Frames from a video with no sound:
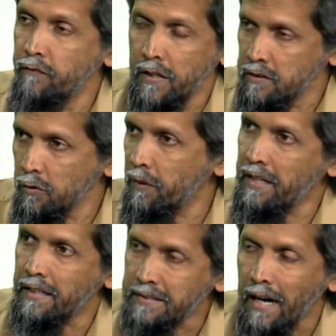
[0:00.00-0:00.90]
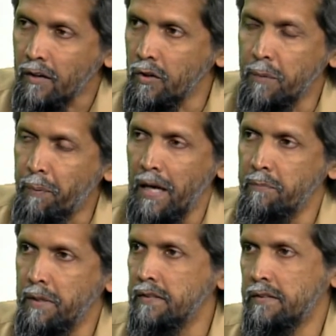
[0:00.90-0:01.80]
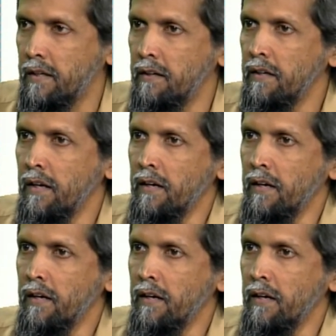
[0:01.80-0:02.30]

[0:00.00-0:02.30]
Vincent with the attack on the Prime Minister,